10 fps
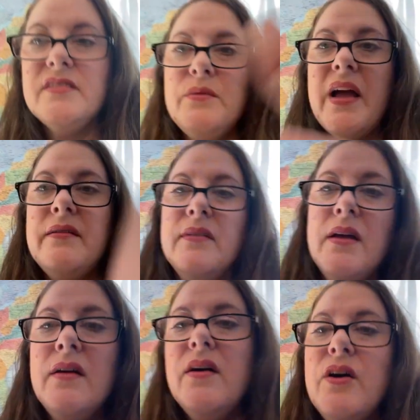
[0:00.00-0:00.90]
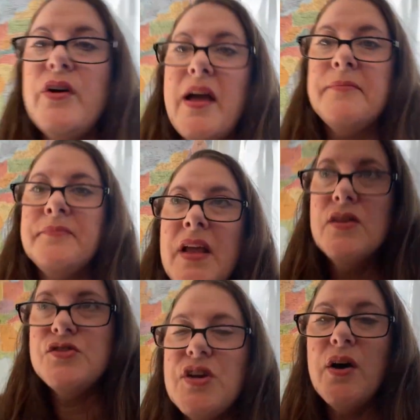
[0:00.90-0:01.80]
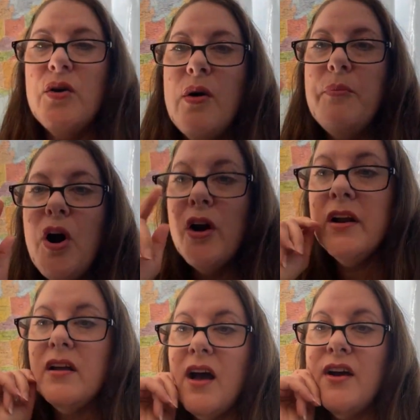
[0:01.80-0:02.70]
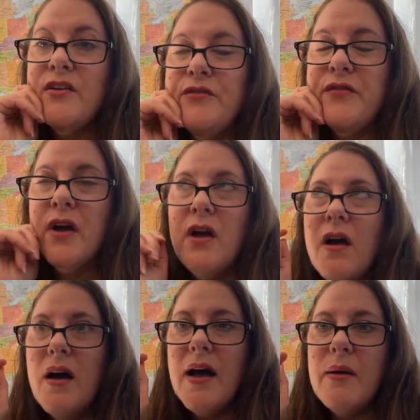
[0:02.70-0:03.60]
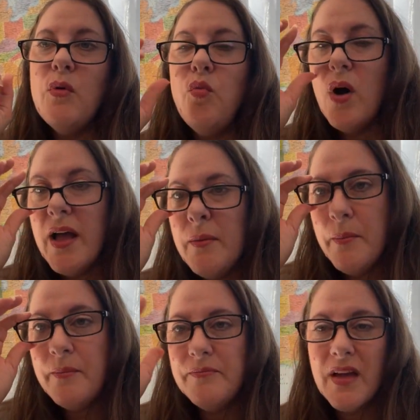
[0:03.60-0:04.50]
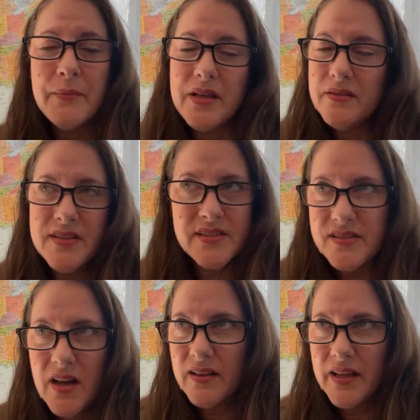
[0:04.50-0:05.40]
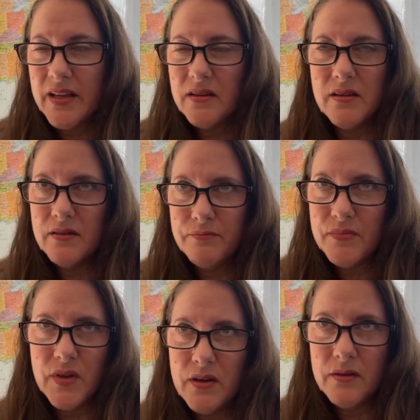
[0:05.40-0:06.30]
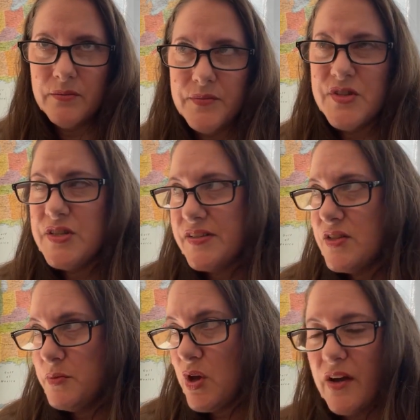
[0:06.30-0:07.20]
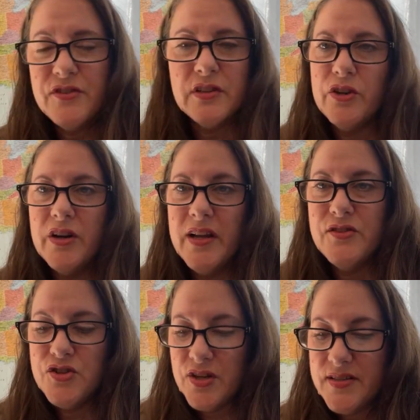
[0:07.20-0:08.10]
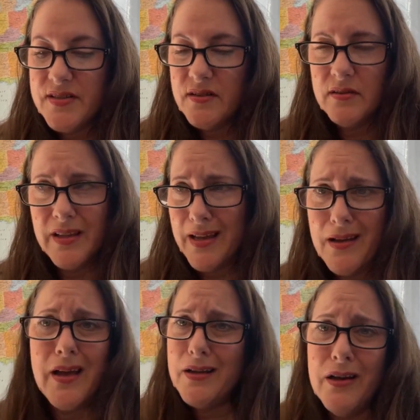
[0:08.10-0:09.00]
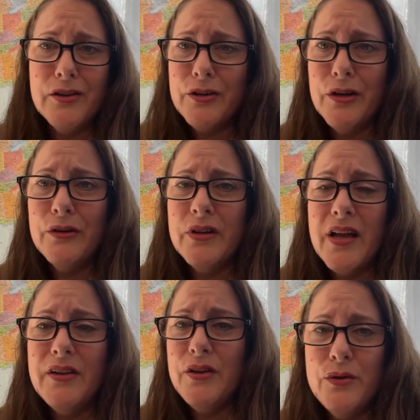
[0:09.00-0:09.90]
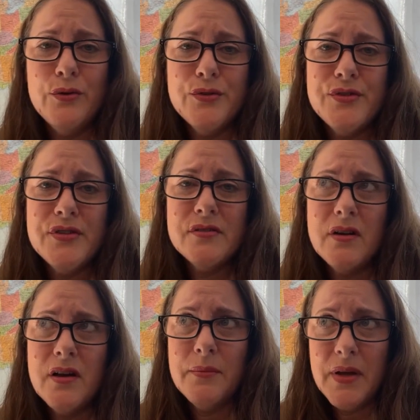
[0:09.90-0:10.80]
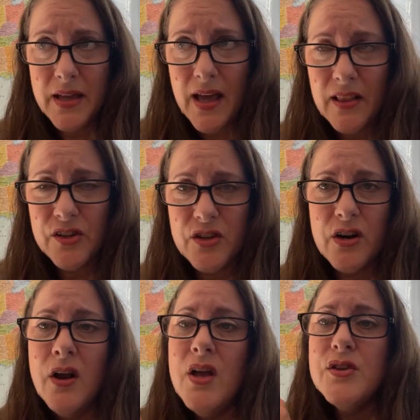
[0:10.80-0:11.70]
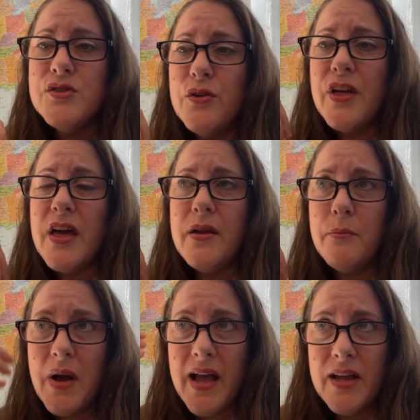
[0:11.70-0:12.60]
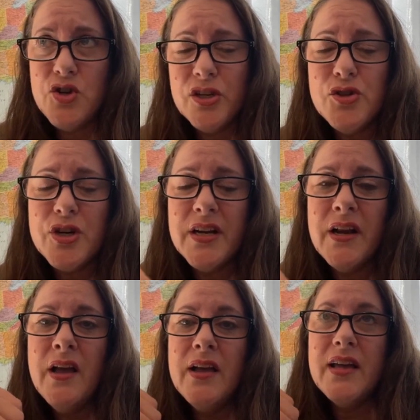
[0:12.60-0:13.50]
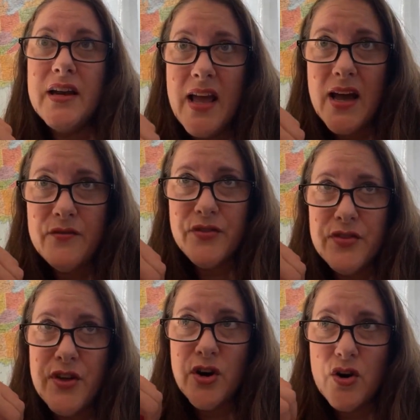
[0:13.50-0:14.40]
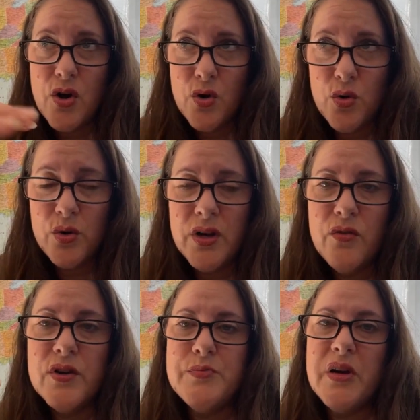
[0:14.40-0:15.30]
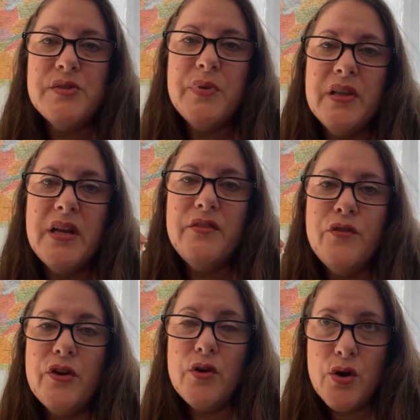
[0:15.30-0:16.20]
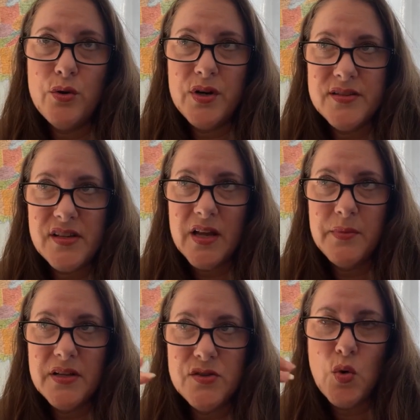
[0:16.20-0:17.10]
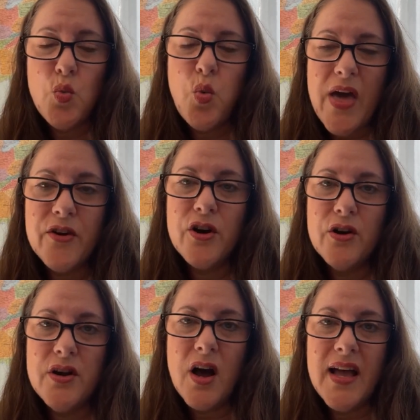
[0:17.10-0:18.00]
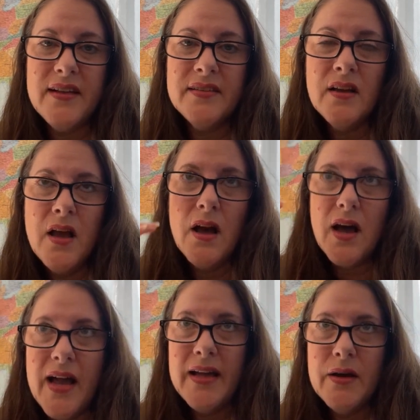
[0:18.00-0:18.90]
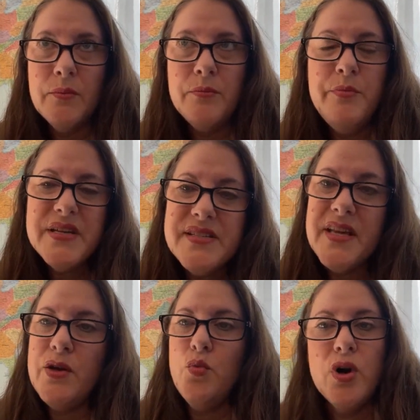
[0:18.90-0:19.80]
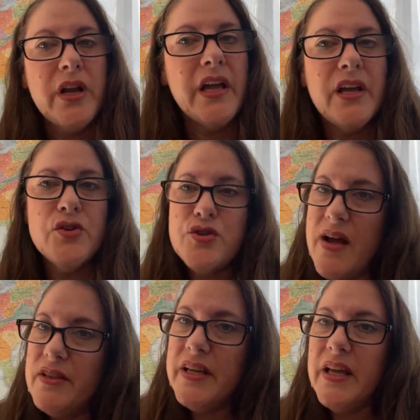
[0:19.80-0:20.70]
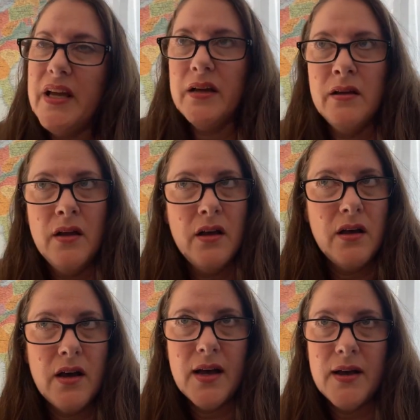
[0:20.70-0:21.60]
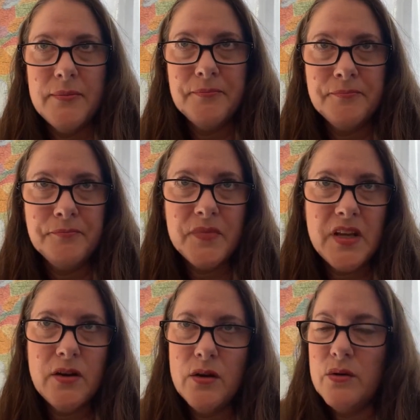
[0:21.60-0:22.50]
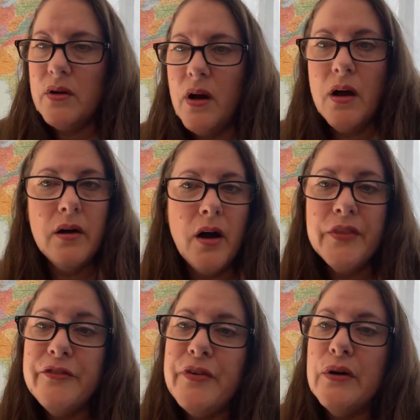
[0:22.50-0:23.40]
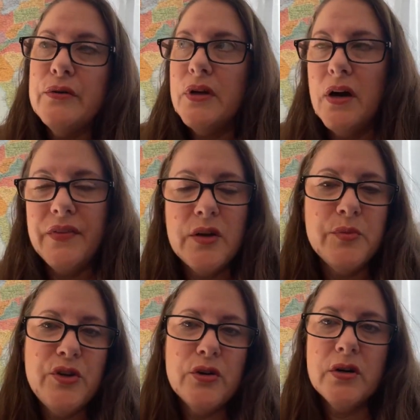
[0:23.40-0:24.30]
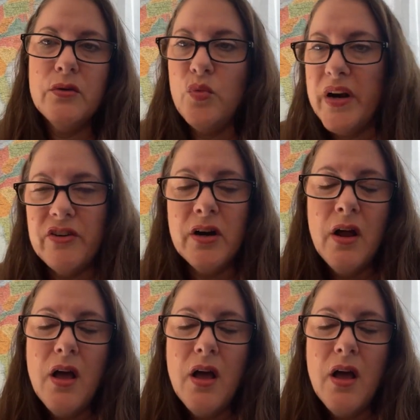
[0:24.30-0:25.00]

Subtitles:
in the way. Okay. So part of this is not like a system you have to learn. It's just like I color code and use a calendar so that my children can have their own responsibility for their own assignments, whether or not I am busy working, traveling, on the phone, on the computer, whatever.